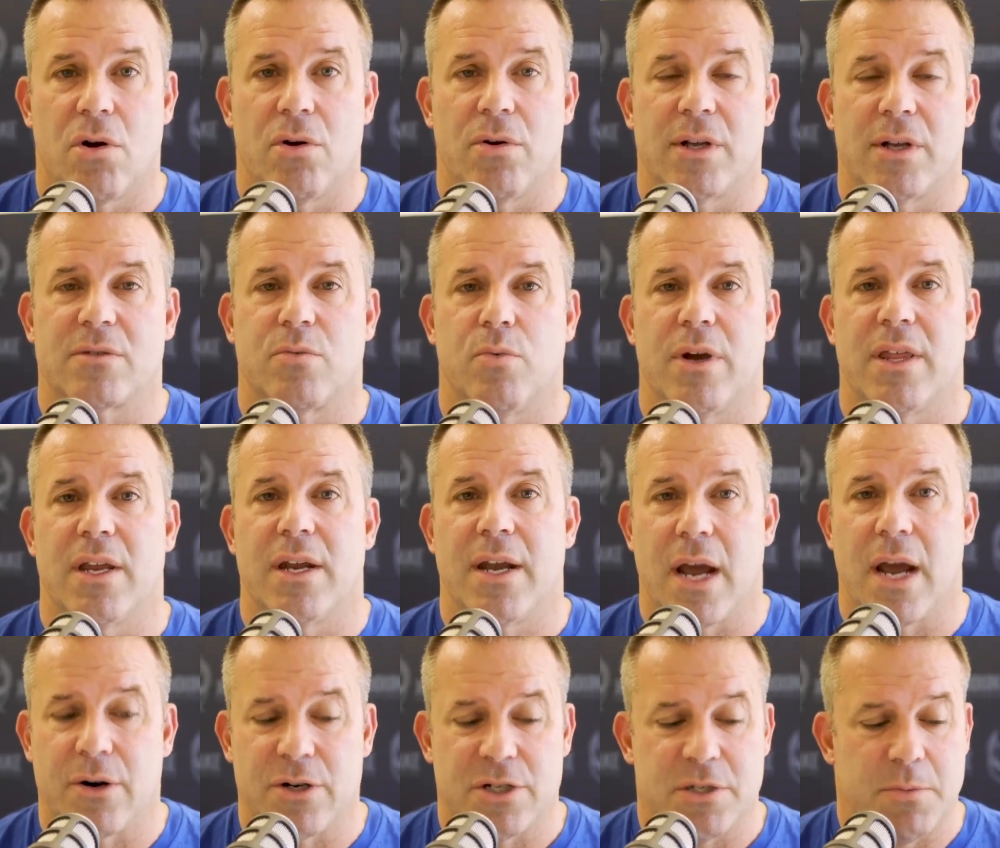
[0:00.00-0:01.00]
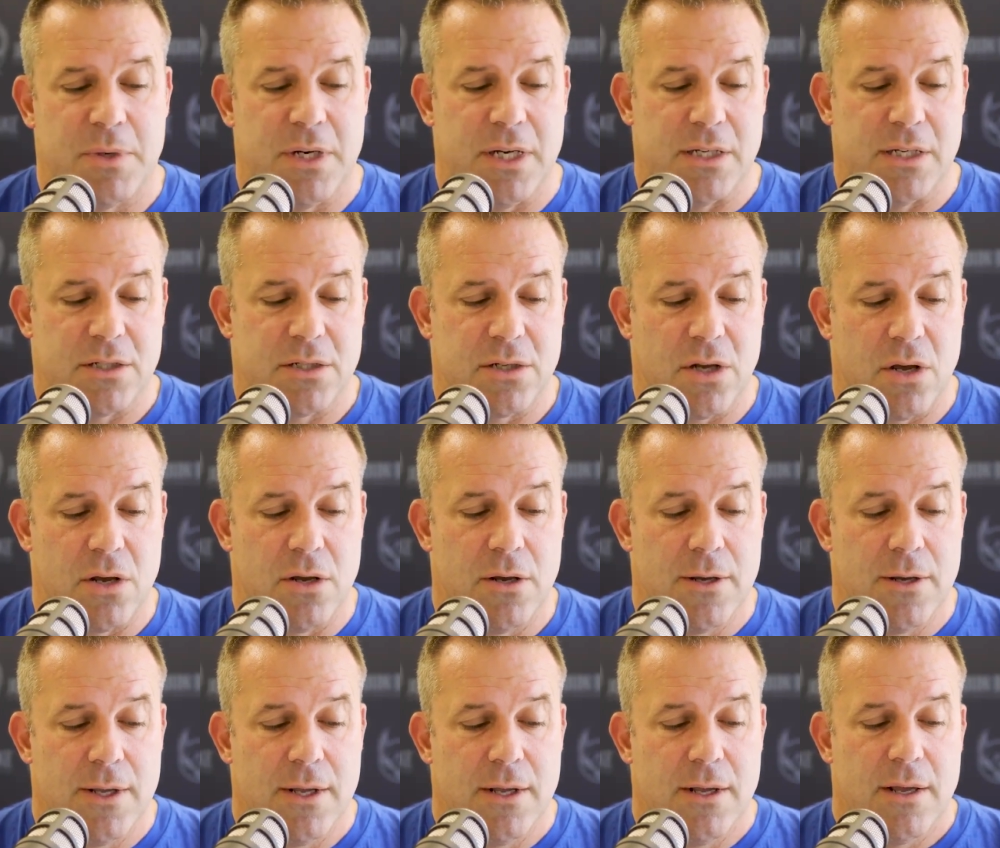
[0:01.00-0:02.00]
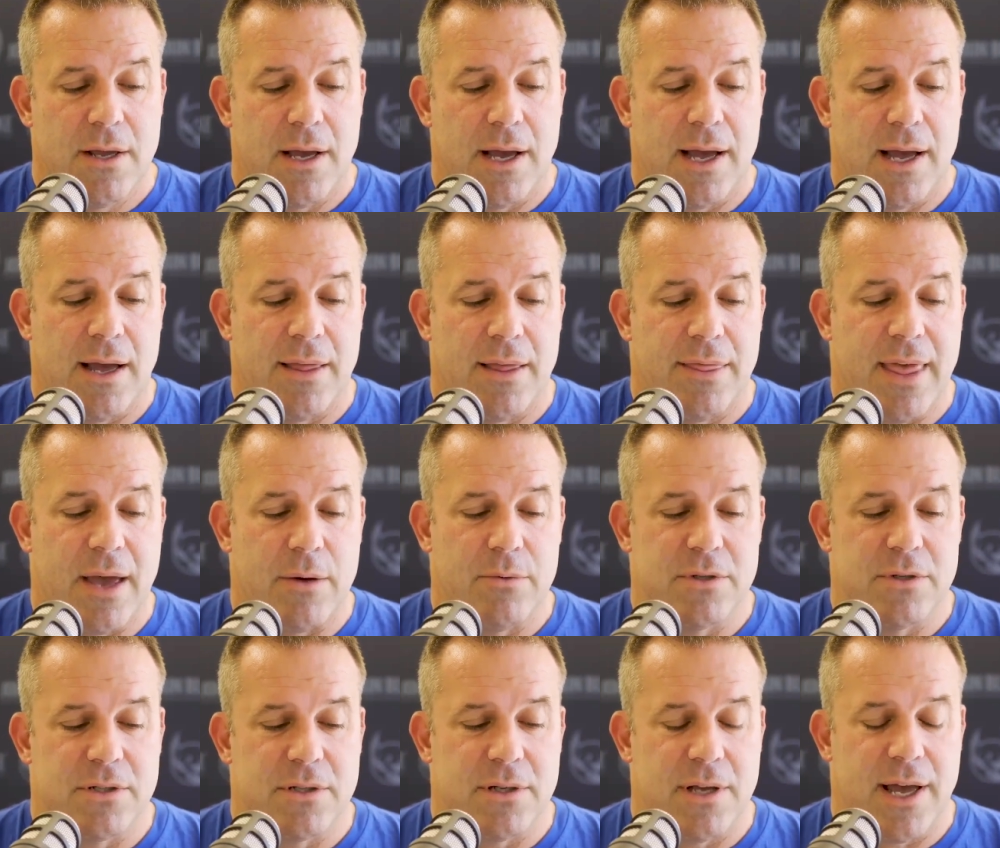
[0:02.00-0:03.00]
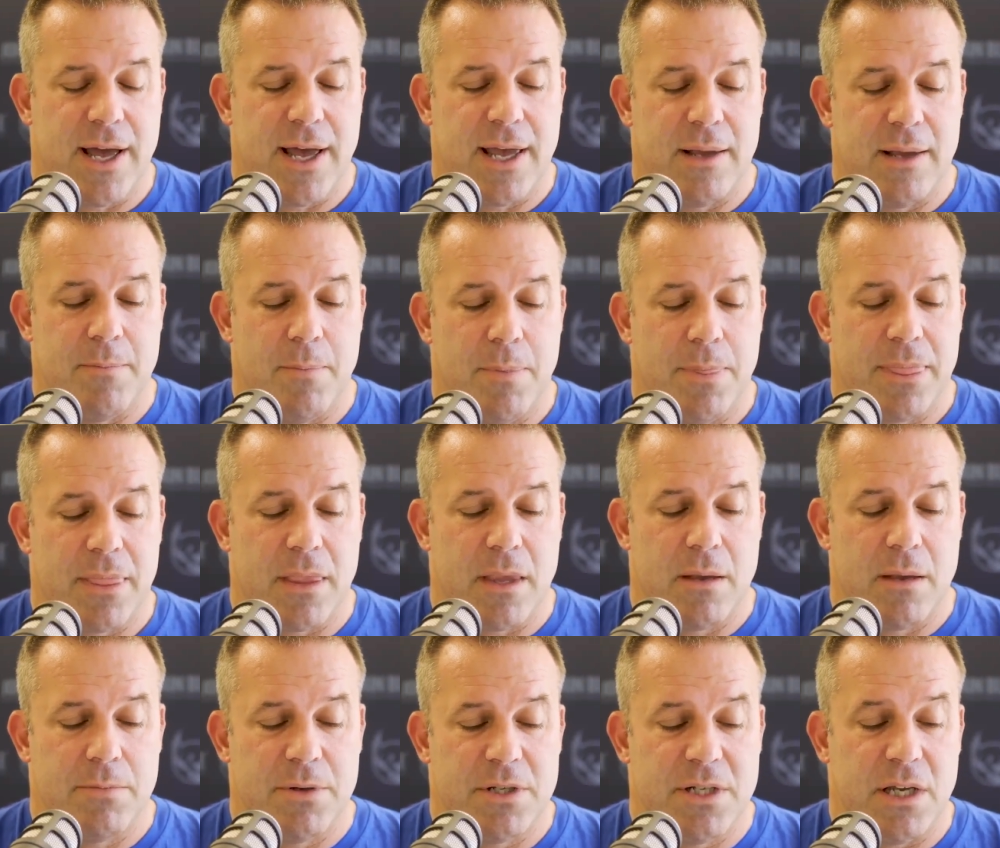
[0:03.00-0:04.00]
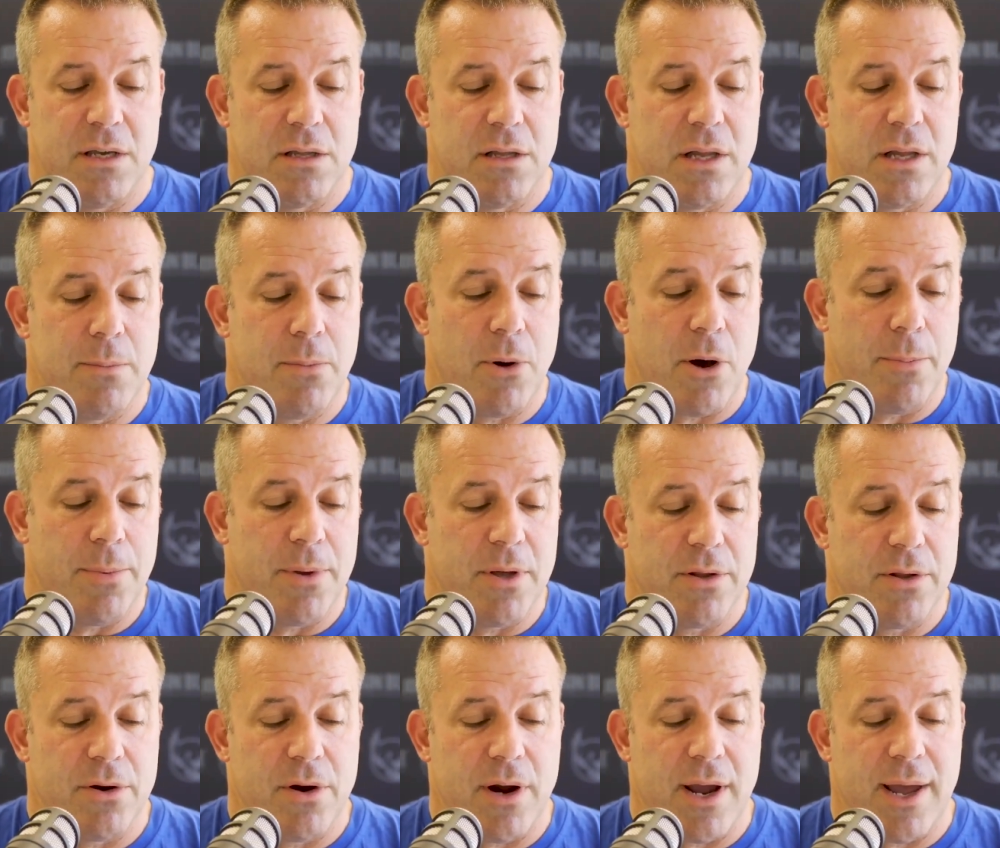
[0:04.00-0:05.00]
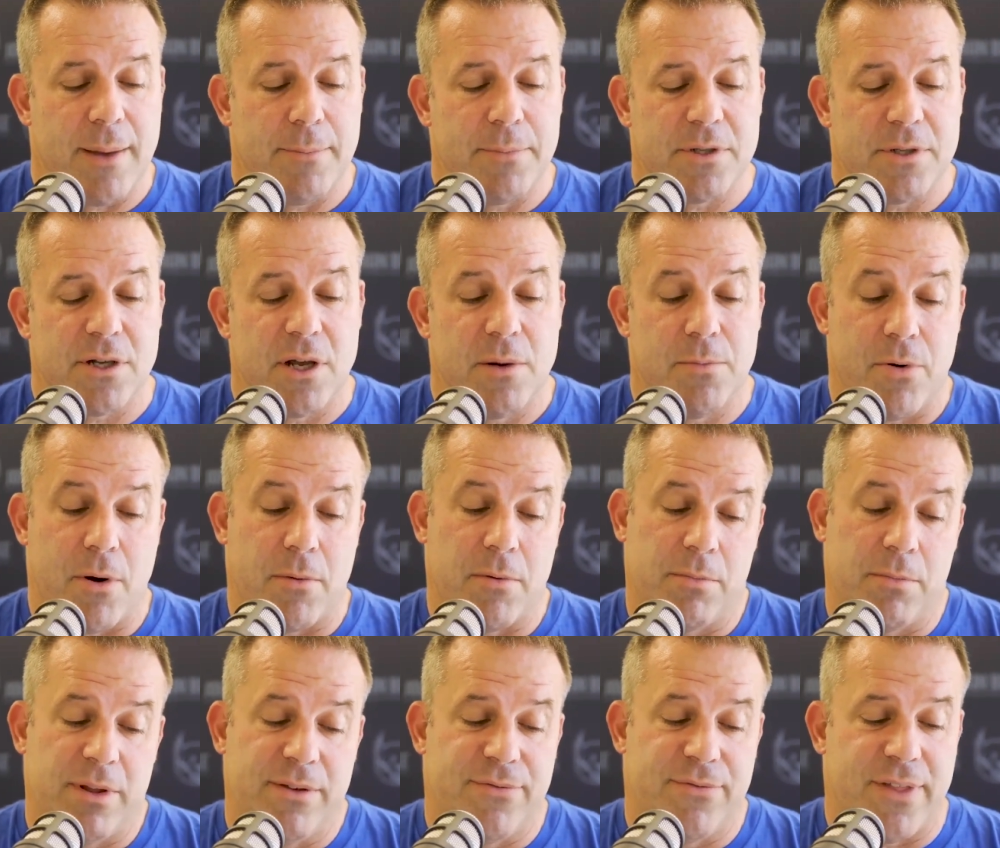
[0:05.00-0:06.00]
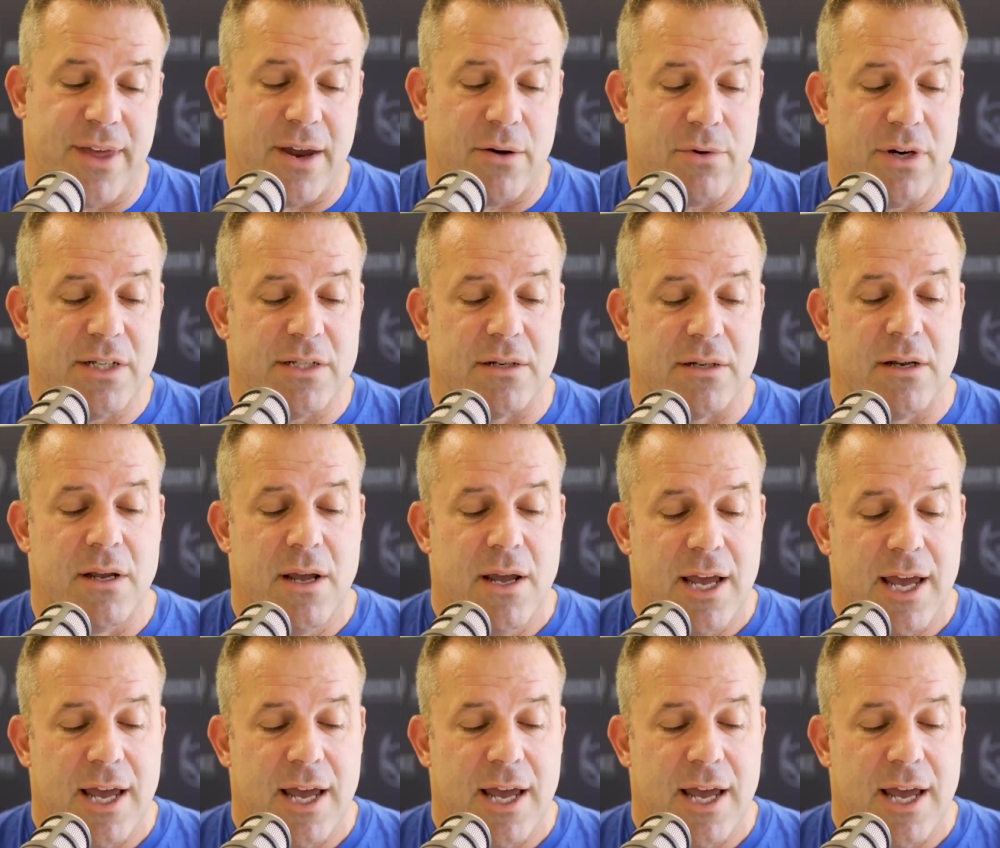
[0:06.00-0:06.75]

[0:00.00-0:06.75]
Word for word: It's where the nourishment is. So uh, that was a particularly popular episode, probably for that reason.